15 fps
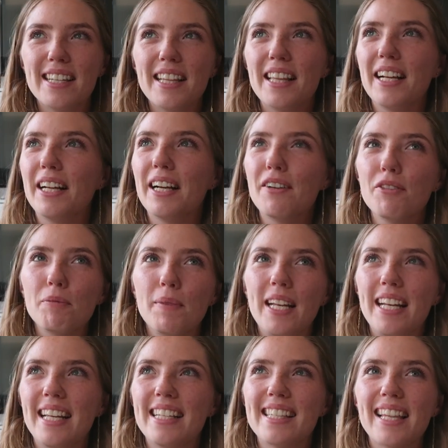the
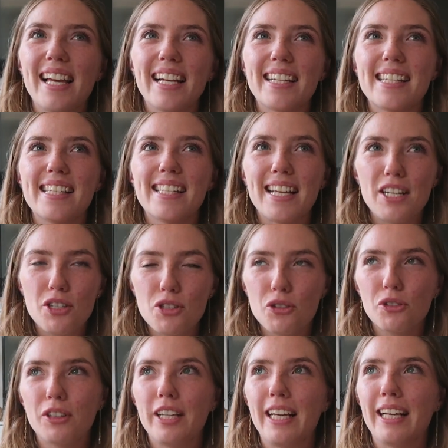government is like
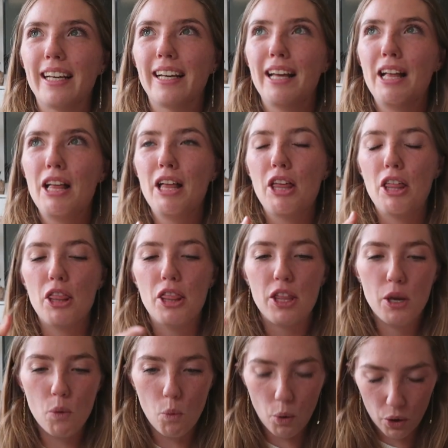censoring
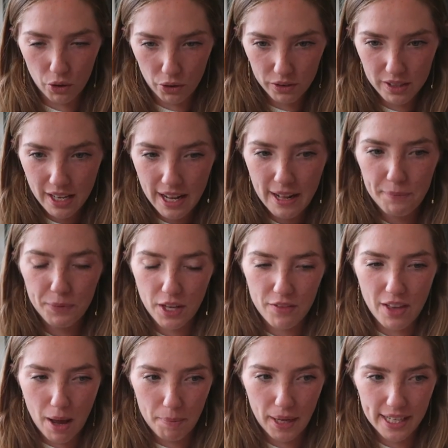the world,
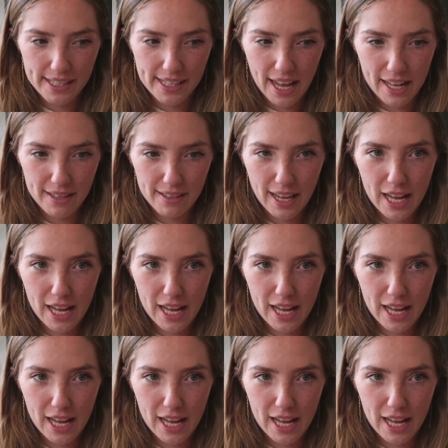if that makes sense.